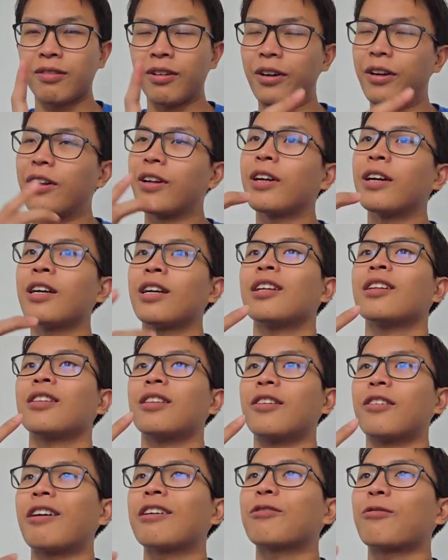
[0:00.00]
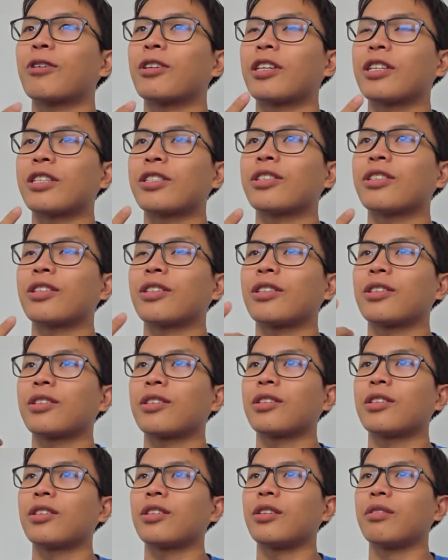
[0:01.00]
The right word is
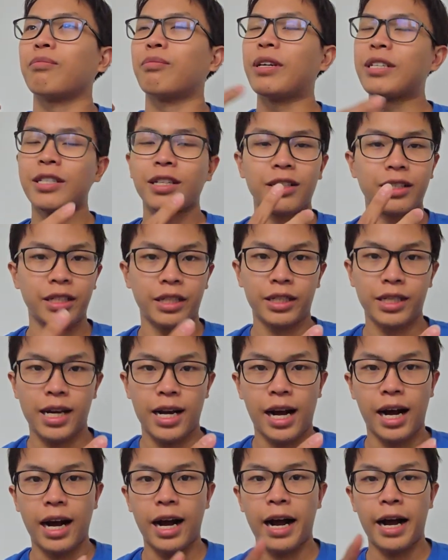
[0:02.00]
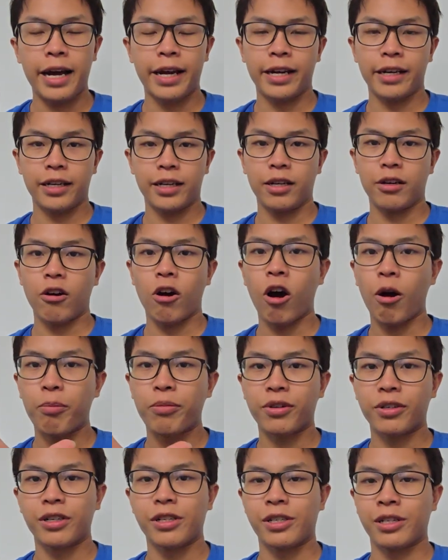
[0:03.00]
basically I
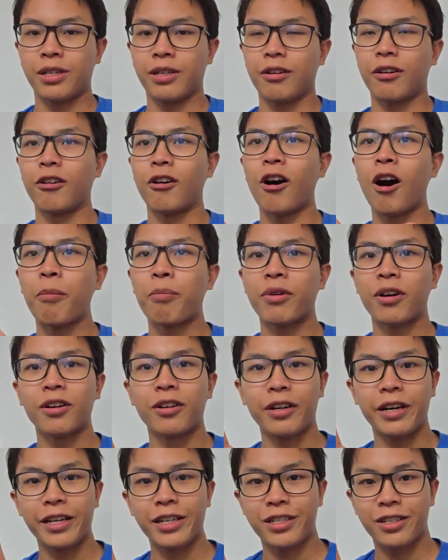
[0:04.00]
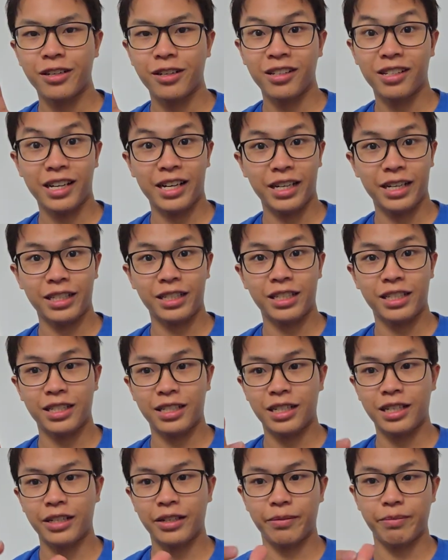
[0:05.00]

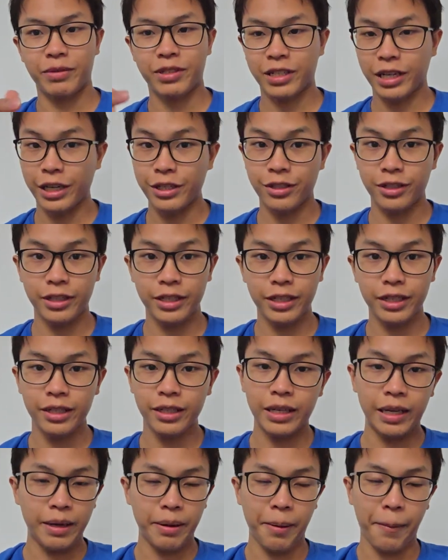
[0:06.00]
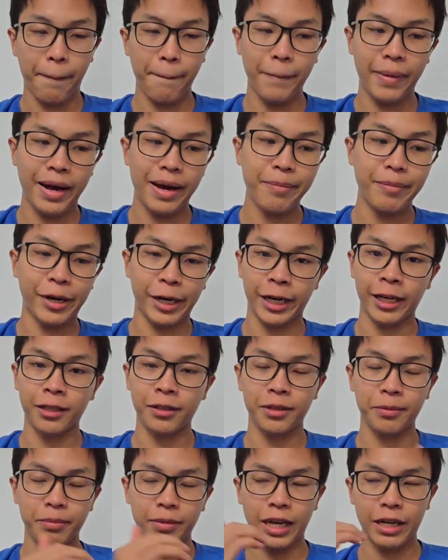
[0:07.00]
operationalize scheduling by
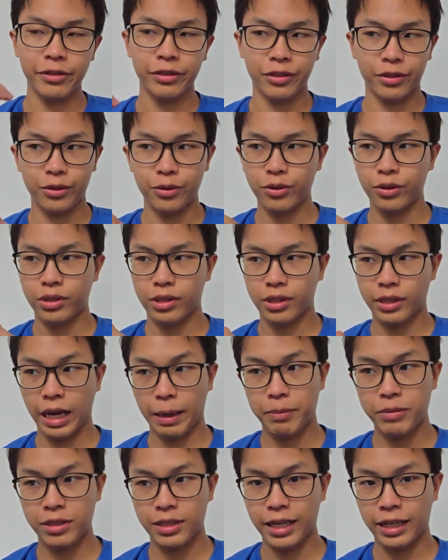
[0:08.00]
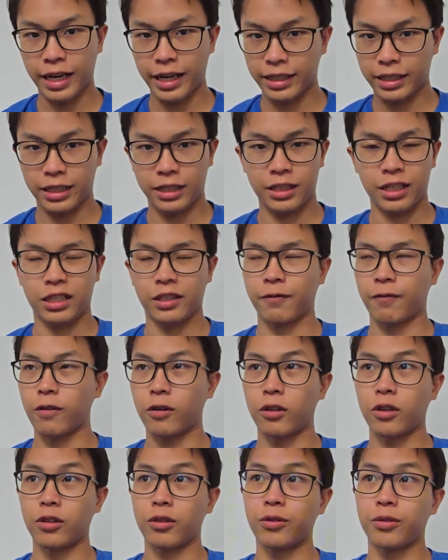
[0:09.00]
breaking them down to steps that I can just
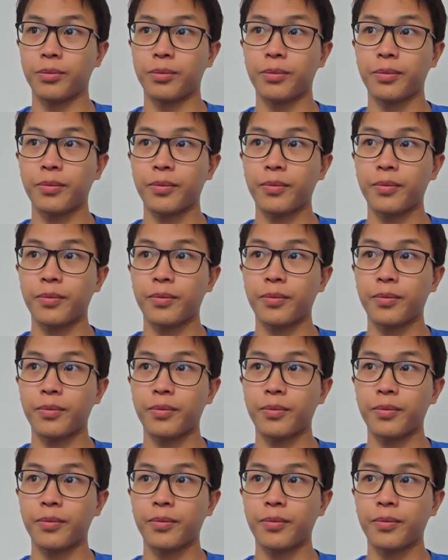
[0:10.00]
follow.